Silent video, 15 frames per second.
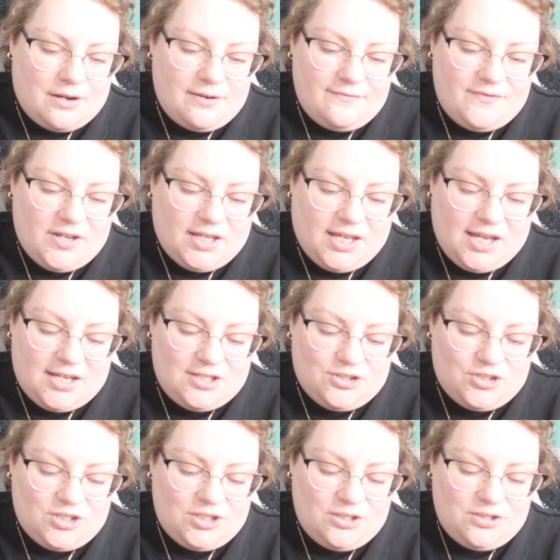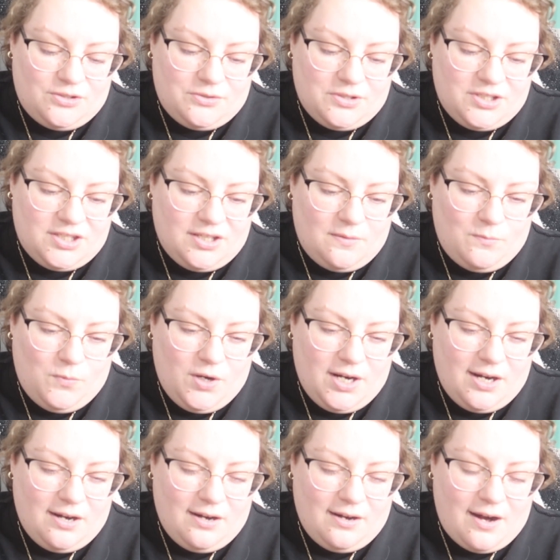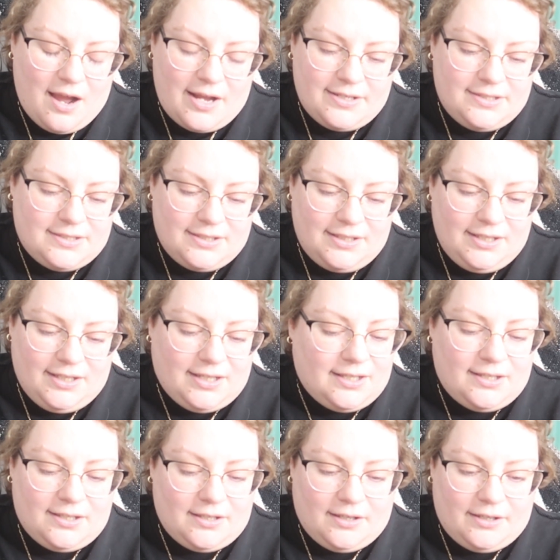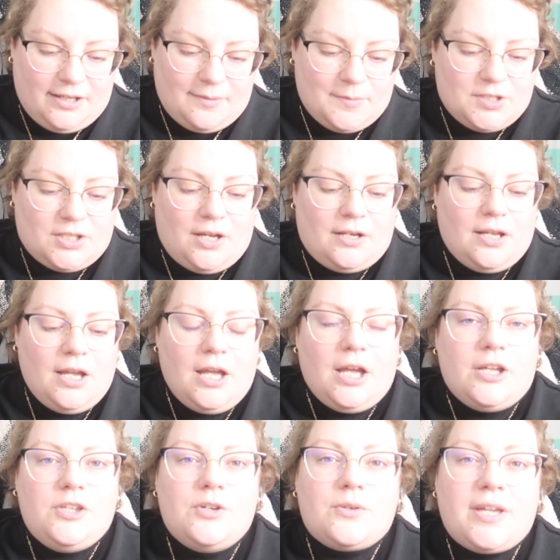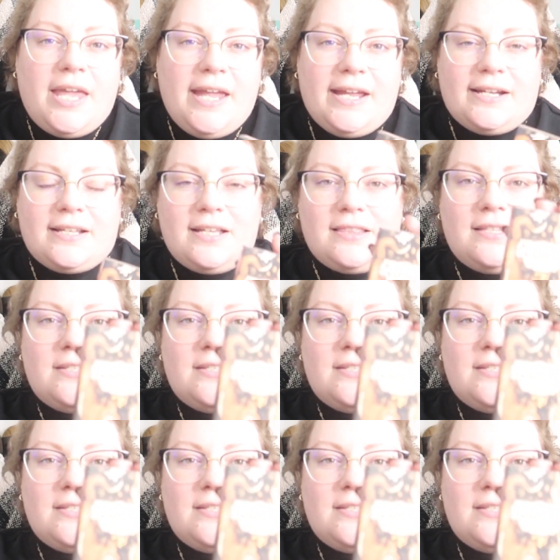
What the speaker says: on vacation or somewhere. I didn't get it on Amazon. You can get